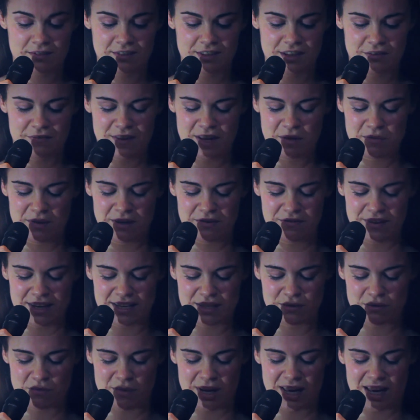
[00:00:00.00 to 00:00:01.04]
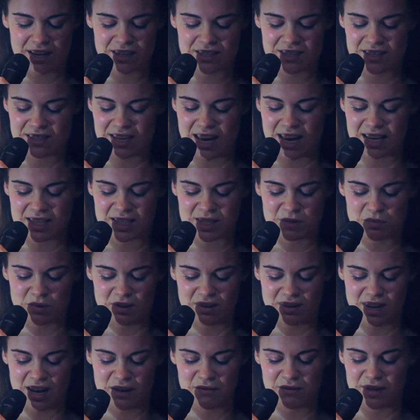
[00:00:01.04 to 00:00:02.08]
I felt my face with my anxious hands,
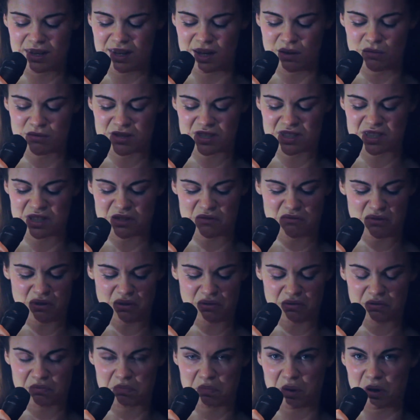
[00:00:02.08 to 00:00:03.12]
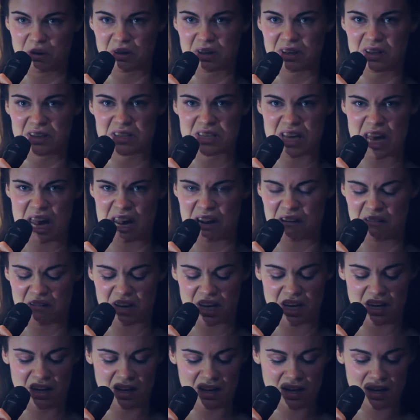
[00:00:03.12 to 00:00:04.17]
but everything was still rough, puckered,
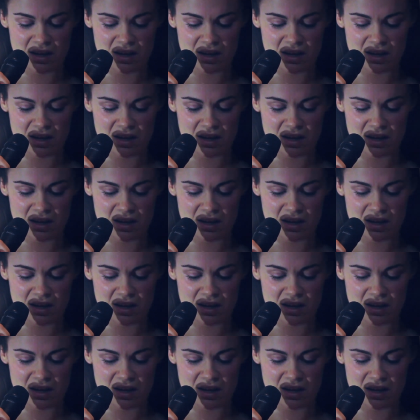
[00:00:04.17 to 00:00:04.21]
hairy.